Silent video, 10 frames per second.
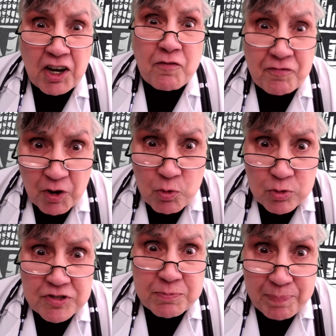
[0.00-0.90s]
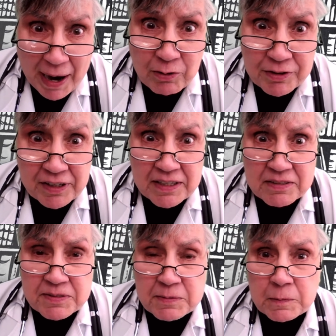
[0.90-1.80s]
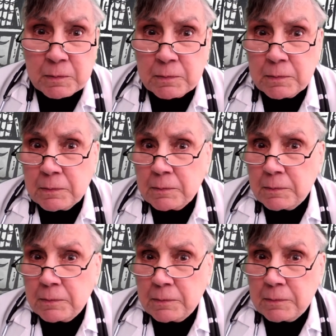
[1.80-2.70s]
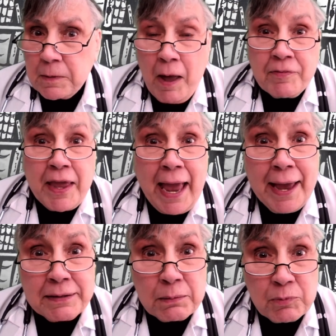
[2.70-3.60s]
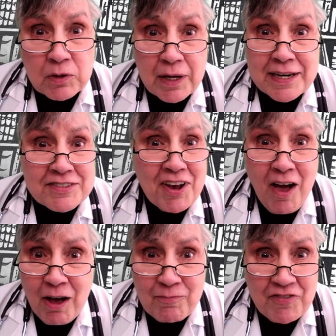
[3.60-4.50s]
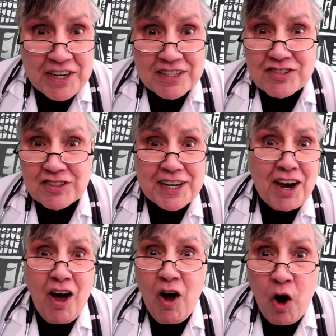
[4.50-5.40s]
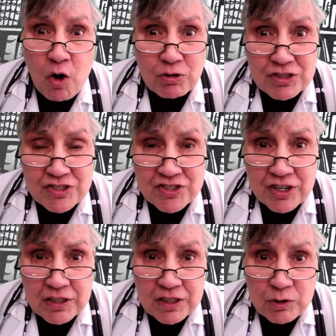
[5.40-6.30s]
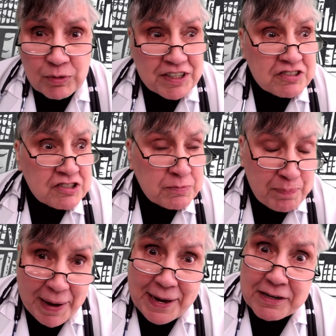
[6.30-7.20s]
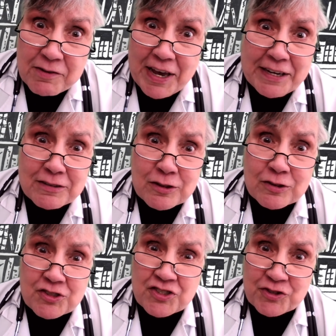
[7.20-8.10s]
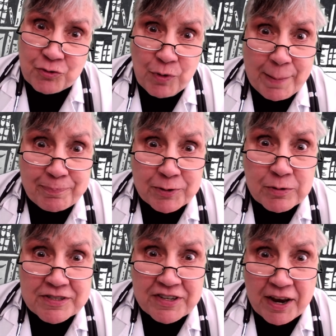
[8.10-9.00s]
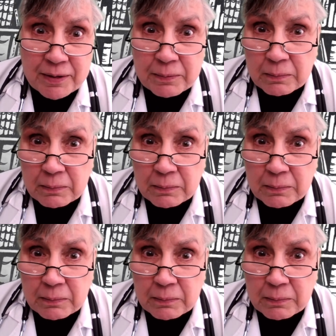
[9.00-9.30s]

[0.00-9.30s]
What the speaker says: fool's paradise. The animal is obviously a horse with a span of antlers strapped to his head.